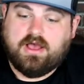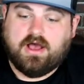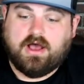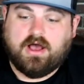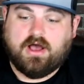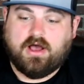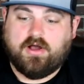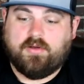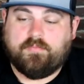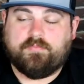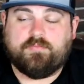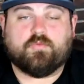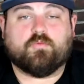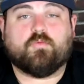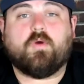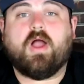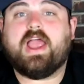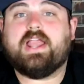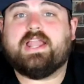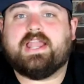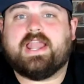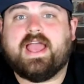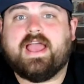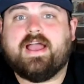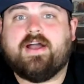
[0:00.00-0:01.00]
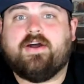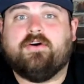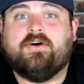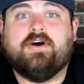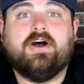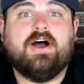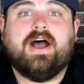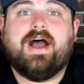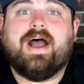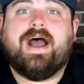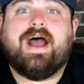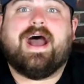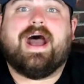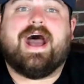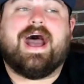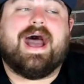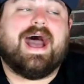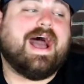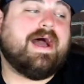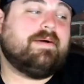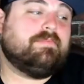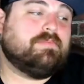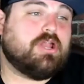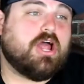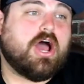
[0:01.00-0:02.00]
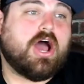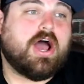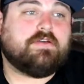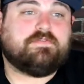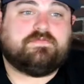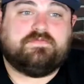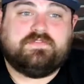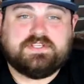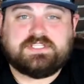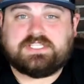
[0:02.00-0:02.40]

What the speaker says: Right now I'm not